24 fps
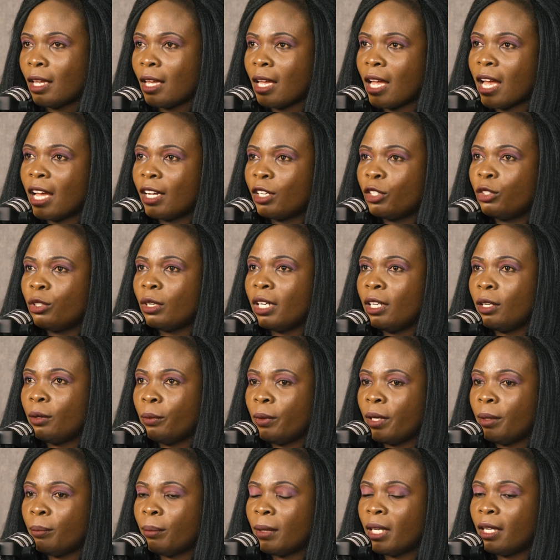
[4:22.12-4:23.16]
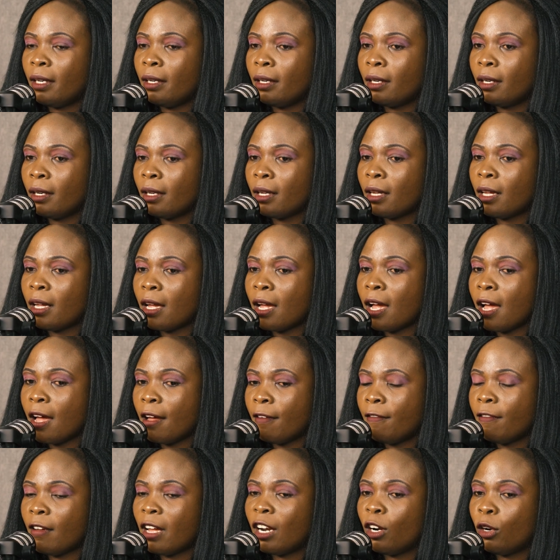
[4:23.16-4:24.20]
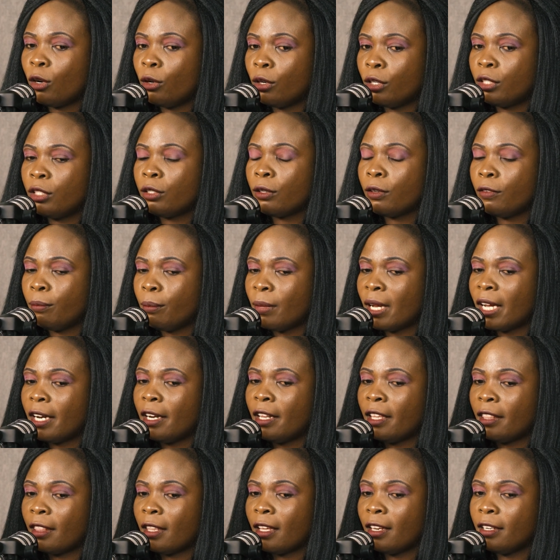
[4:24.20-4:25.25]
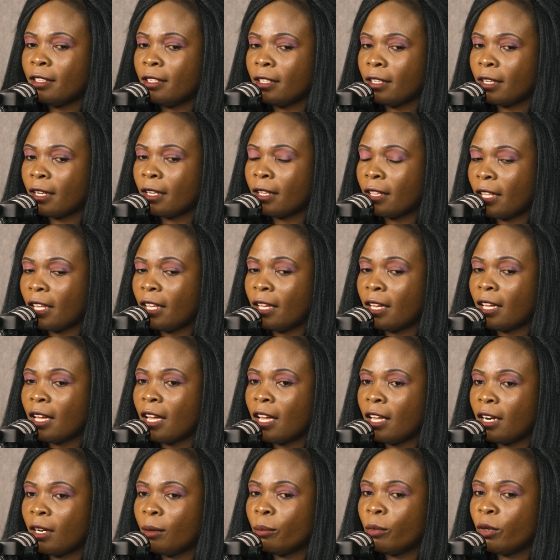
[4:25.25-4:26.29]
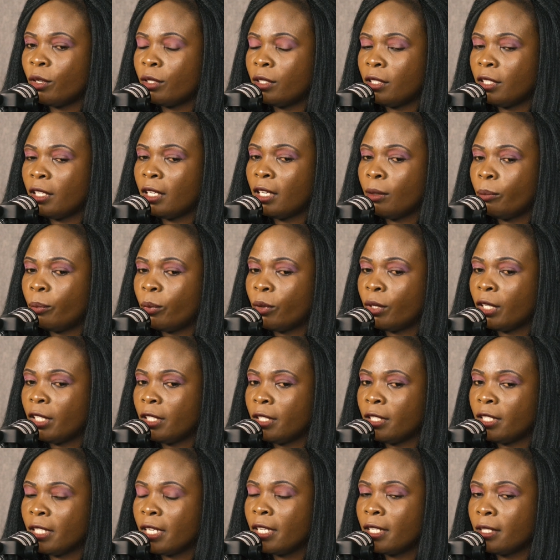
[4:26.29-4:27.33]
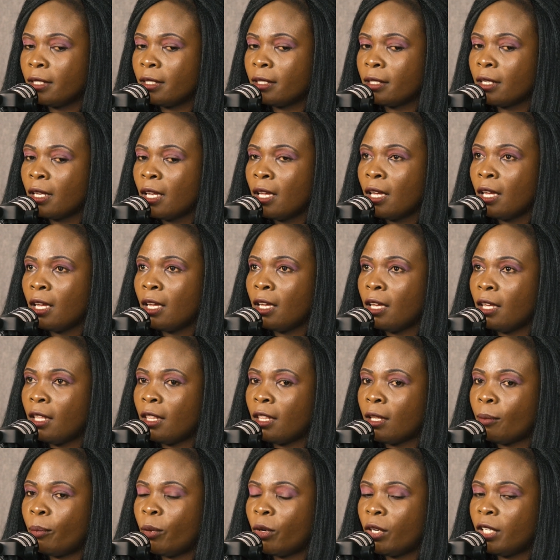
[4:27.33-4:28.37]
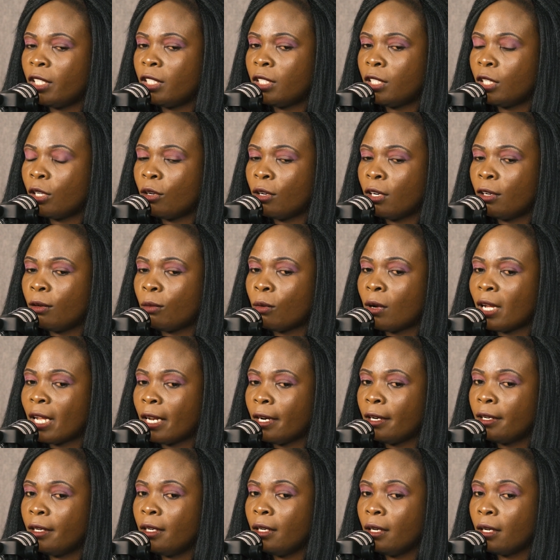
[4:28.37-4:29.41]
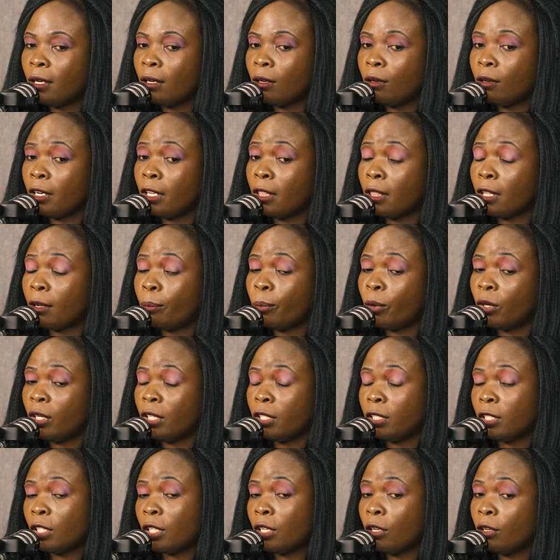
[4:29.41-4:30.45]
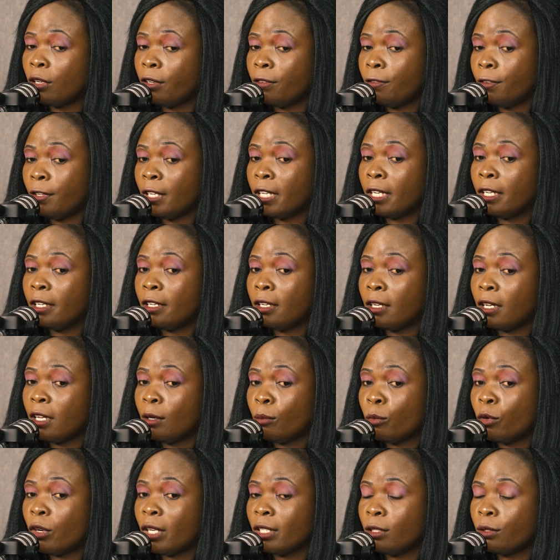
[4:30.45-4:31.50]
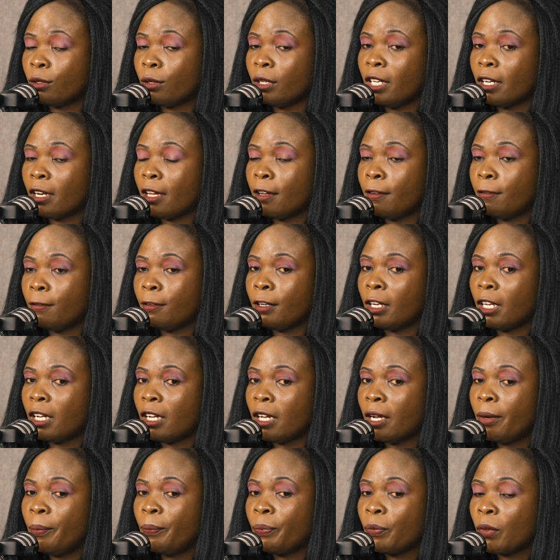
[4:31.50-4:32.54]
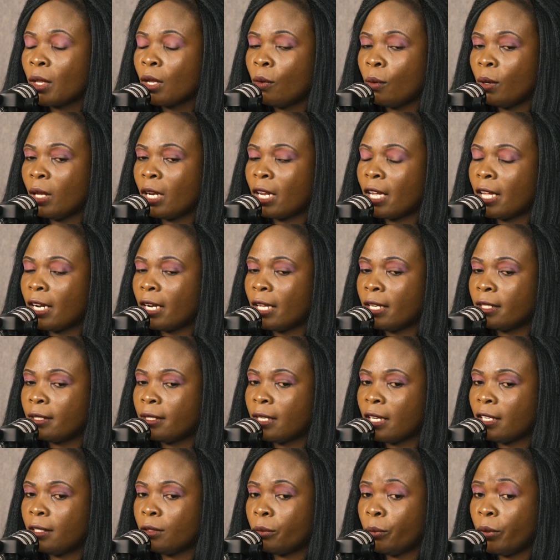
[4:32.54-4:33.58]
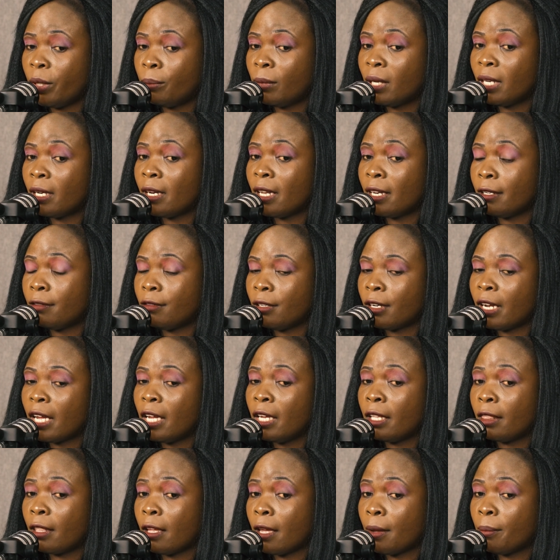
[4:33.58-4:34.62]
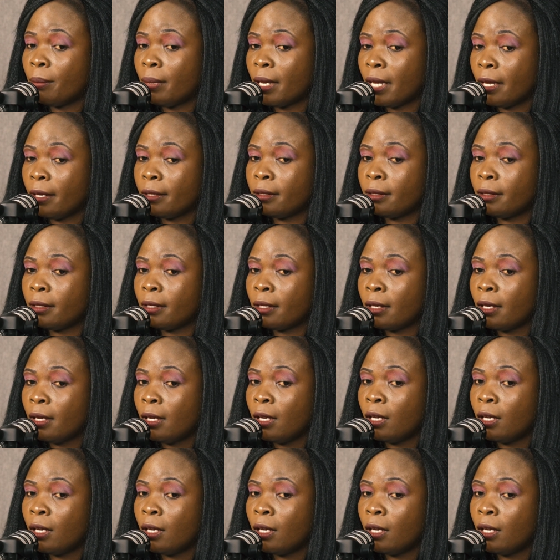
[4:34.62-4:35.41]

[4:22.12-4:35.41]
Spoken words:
Actually, women have a lot of burden that they carry mostly in politics. In the political world or in the political field, and more so in Africa, we realize that women are trying their best